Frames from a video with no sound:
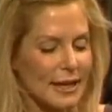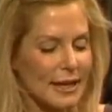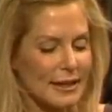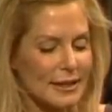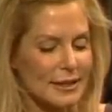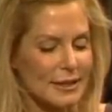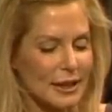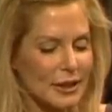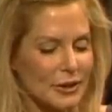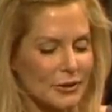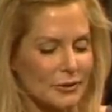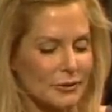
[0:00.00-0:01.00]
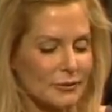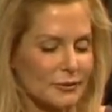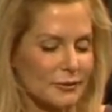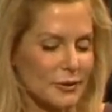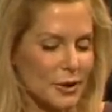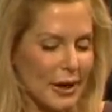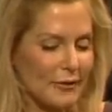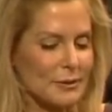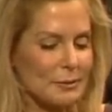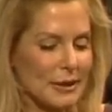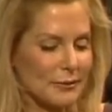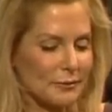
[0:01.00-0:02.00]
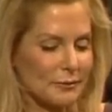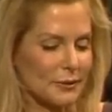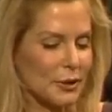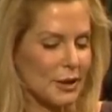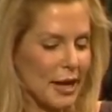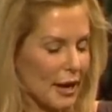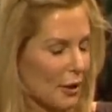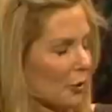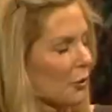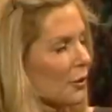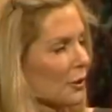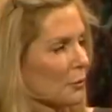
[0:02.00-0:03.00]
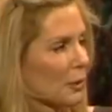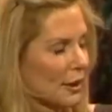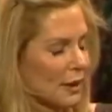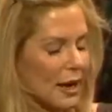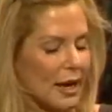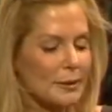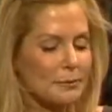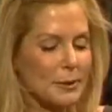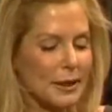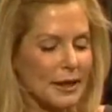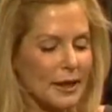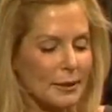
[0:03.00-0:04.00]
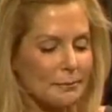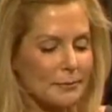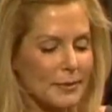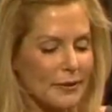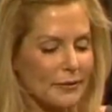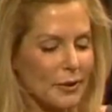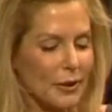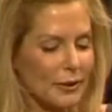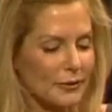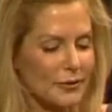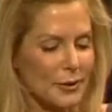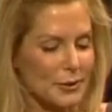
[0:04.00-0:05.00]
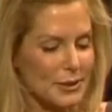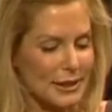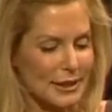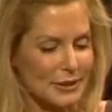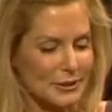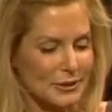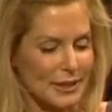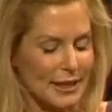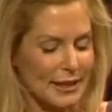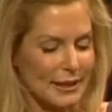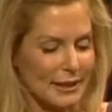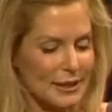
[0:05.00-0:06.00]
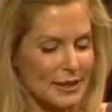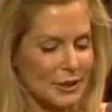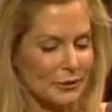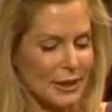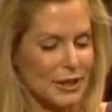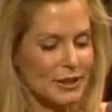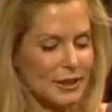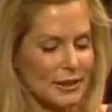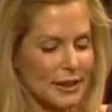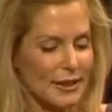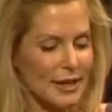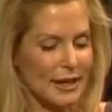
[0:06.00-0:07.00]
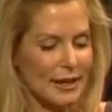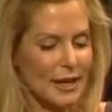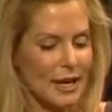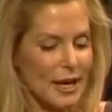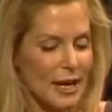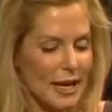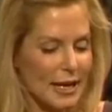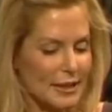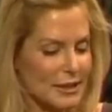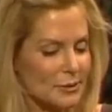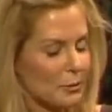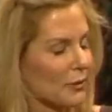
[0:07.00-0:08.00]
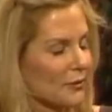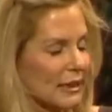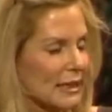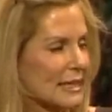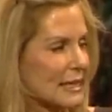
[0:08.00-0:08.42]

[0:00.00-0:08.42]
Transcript: and you have to be in good health and whatnot. But if all of those things are taken in consideration, then it's perfectly